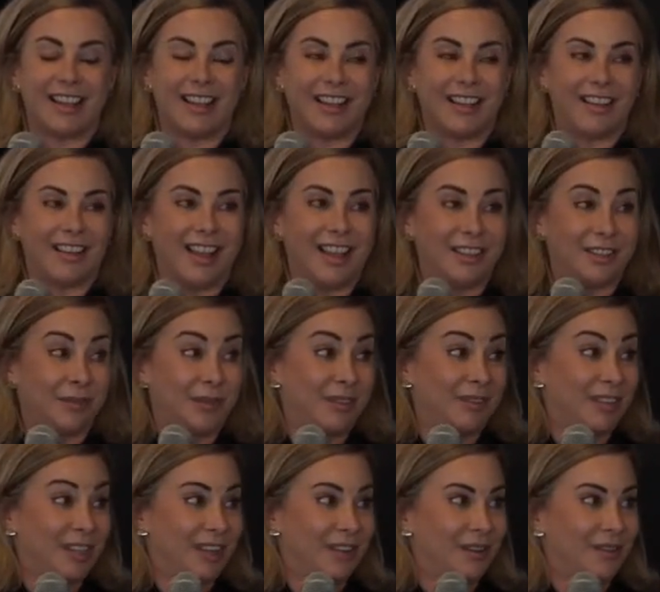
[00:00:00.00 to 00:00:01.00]
uh, as
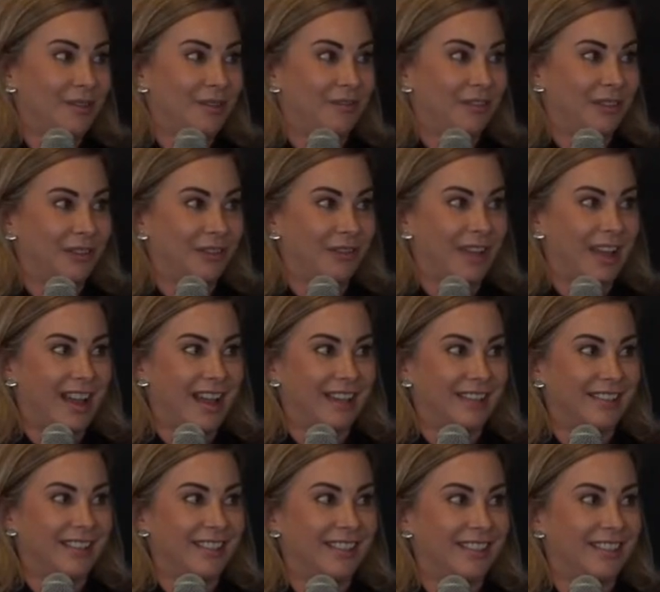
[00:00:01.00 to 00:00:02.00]
we've done over the
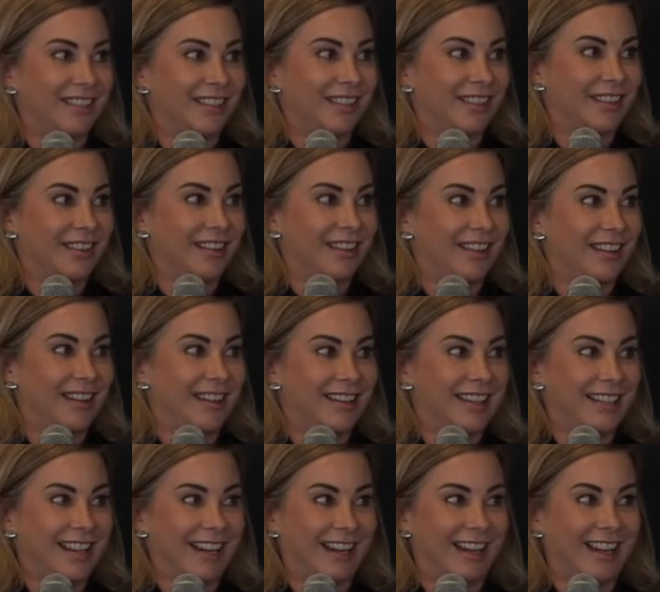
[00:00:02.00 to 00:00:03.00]
last
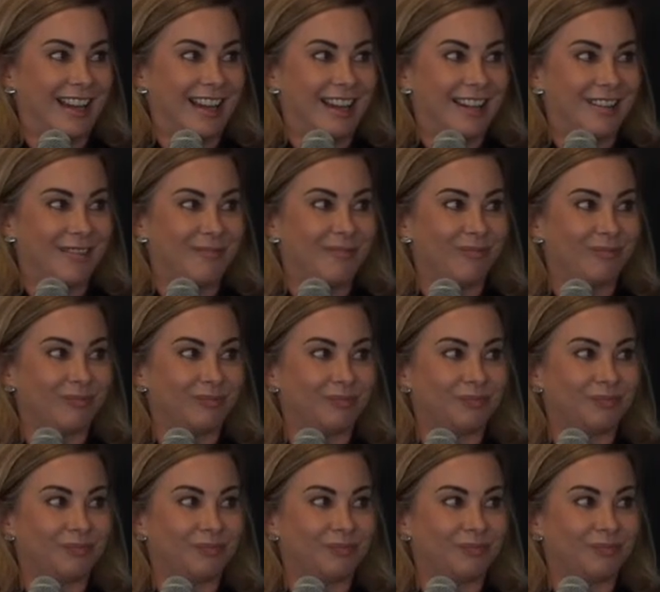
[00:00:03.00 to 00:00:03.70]
decade.